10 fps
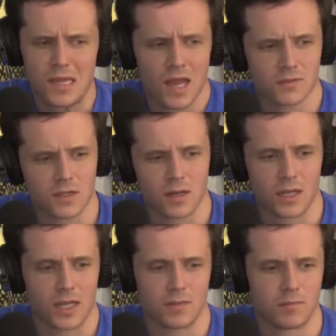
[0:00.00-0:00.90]
after
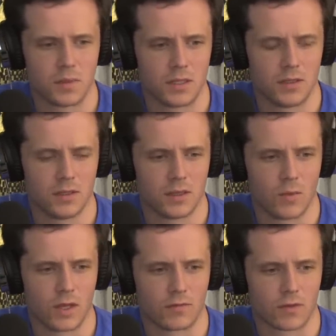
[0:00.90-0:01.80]
again
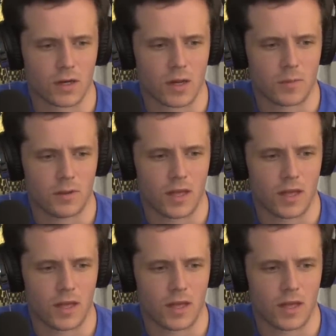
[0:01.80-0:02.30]
waiting for a couple